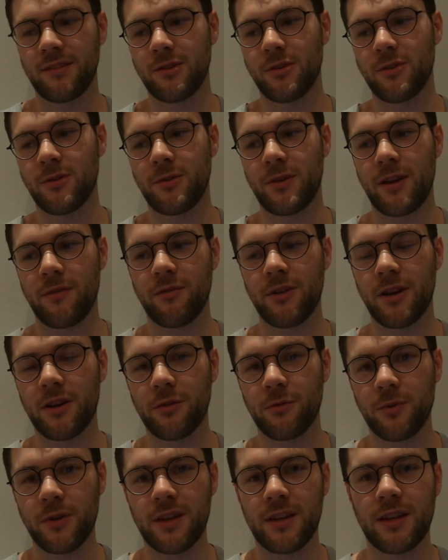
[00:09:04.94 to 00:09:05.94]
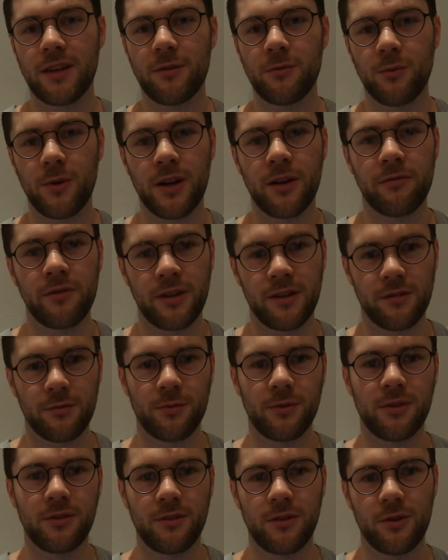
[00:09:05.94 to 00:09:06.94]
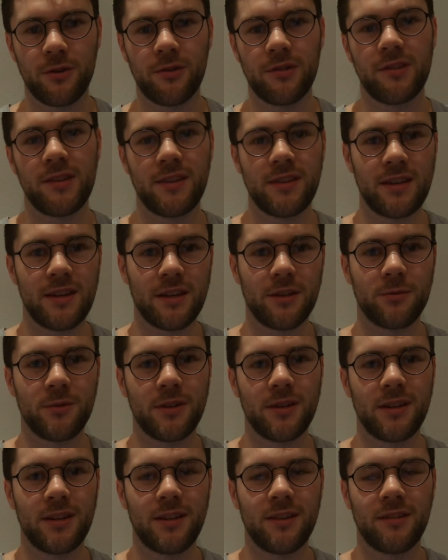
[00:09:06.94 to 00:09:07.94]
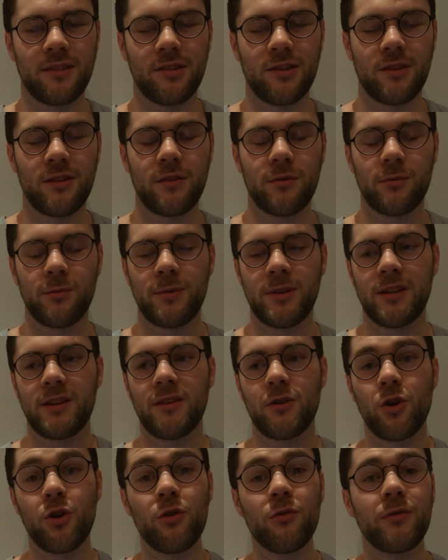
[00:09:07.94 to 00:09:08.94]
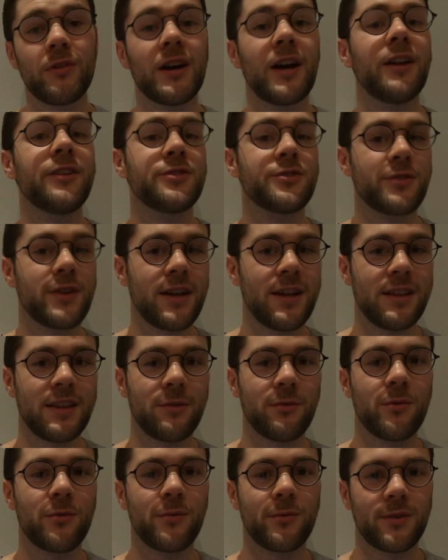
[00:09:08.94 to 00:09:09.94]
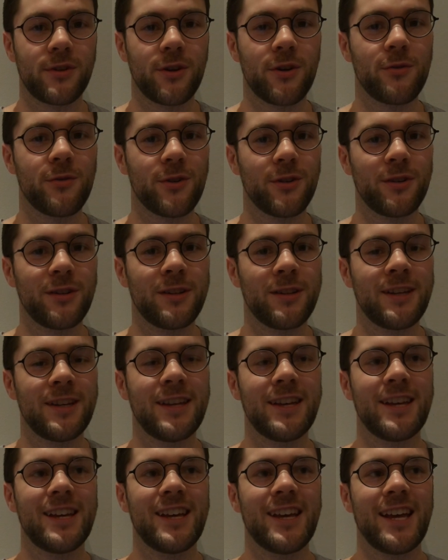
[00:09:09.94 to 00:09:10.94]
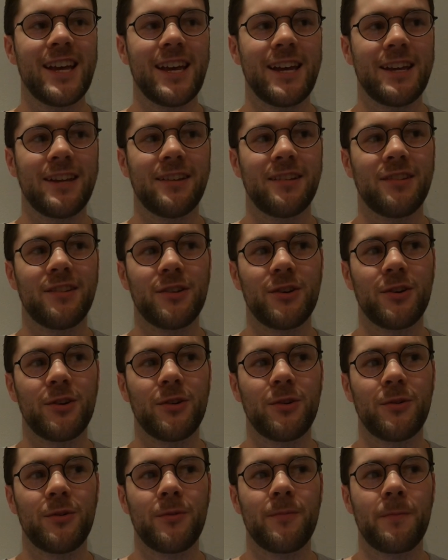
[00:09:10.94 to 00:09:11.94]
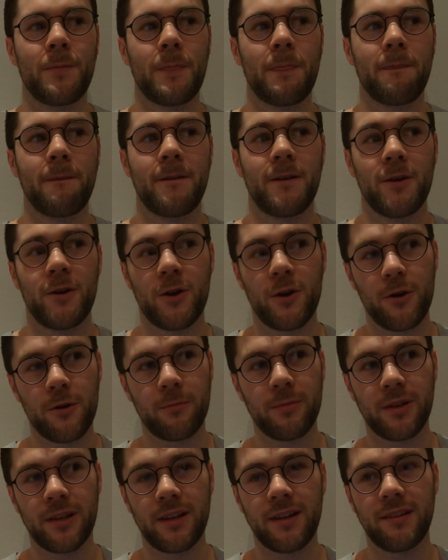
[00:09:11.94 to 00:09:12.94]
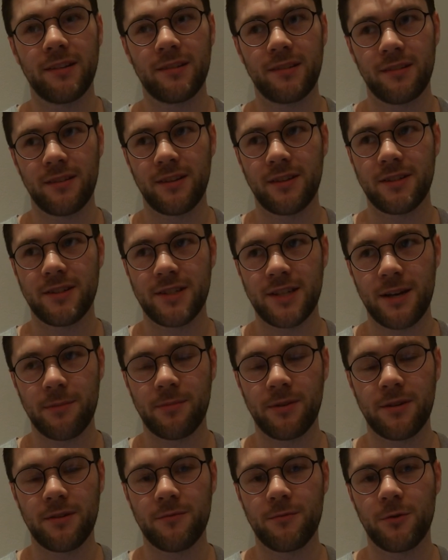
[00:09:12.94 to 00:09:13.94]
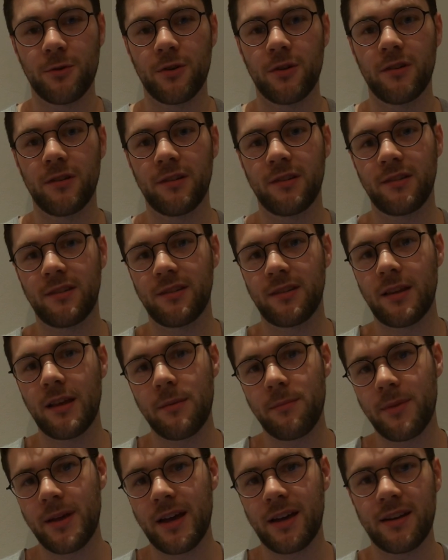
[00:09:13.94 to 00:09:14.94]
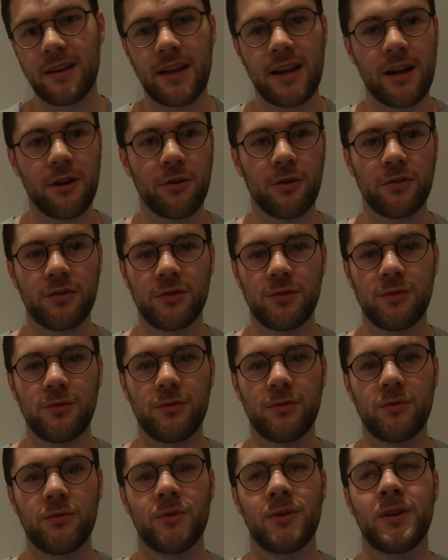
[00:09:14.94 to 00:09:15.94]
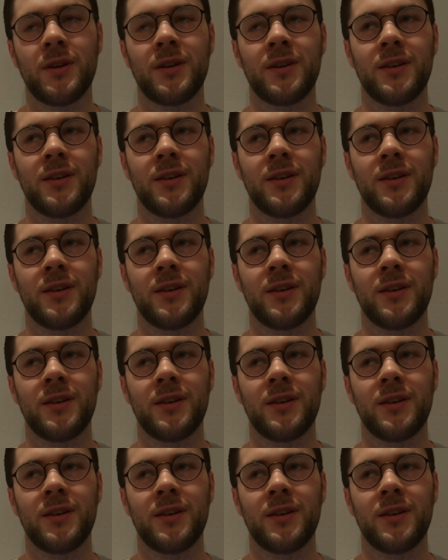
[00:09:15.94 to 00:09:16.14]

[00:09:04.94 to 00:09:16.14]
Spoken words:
So every other weekend, one of us would go see the other one. And so there would be an overnight train that we would go on. And so her place in Shepparton was about an hour or two